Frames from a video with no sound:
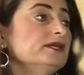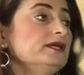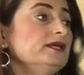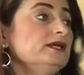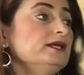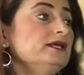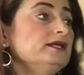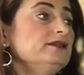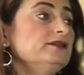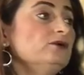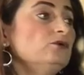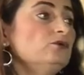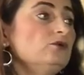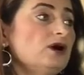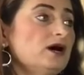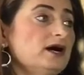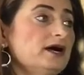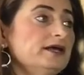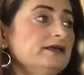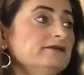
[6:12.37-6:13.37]
and the
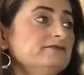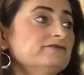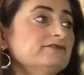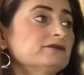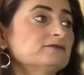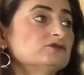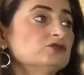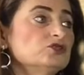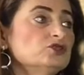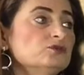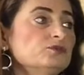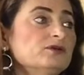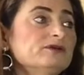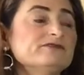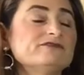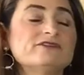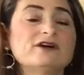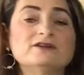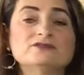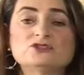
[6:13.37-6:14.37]
y from
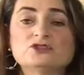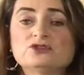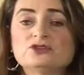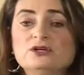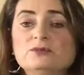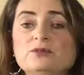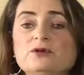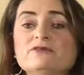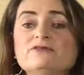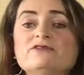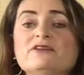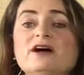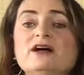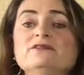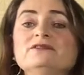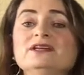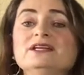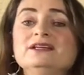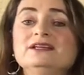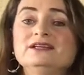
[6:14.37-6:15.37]
2.5 to
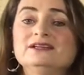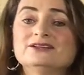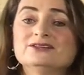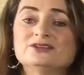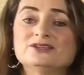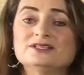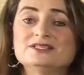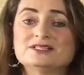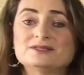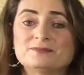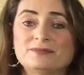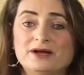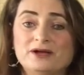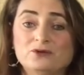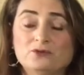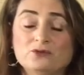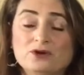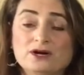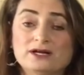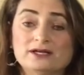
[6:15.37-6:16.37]
3.5, it increased by
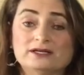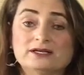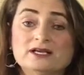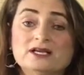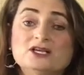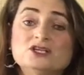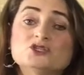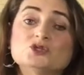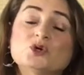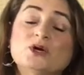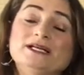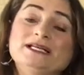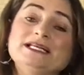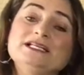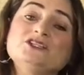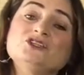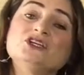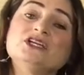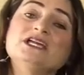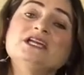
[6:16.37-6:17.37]
1. So I
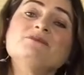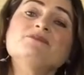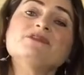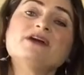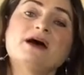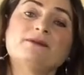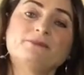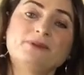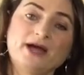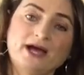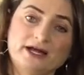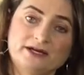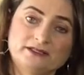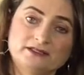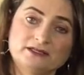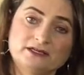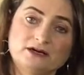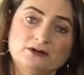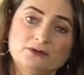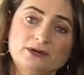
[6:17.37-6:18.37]
need to keep that
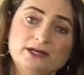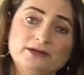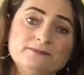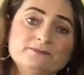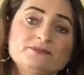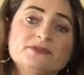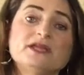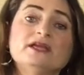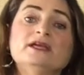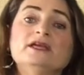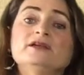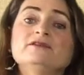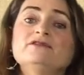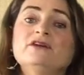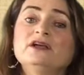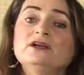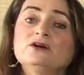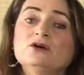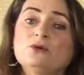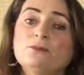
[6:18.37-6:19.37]
pattern going. If
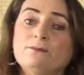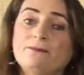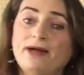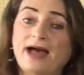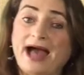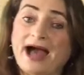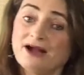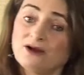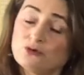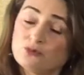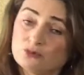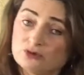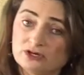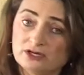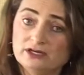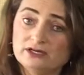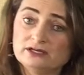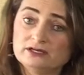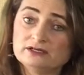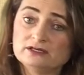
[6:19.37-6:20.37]
I go
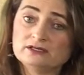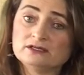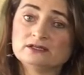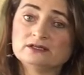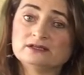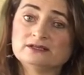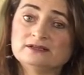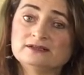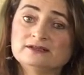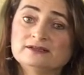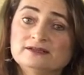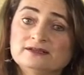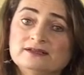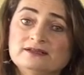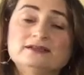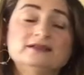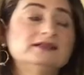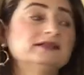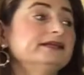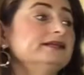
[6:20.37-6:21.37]
backward,
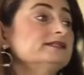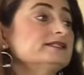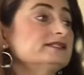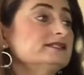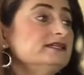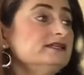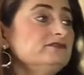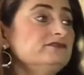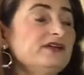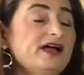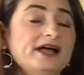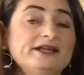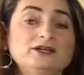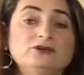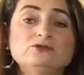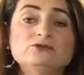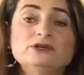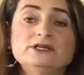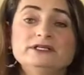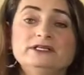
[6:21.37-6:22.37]
instead of
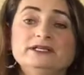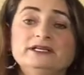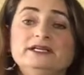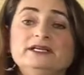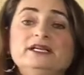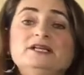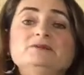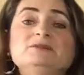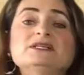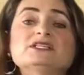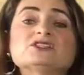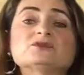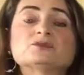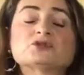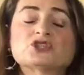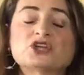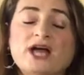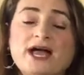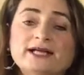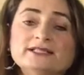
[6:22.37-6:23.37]
adding 1, it'd be
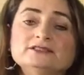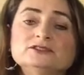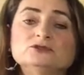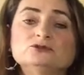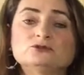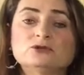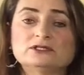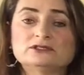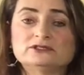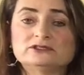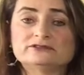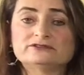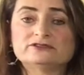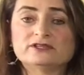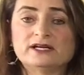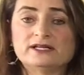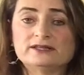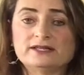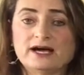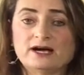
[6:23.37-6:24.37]
subtracting 1 to
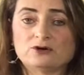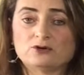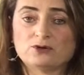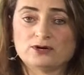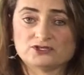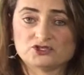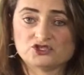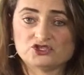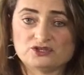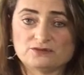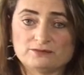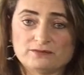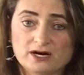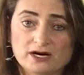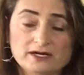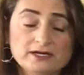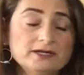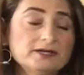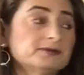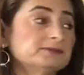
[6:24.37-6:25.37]
find that question
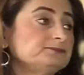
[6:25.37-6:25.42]
mark.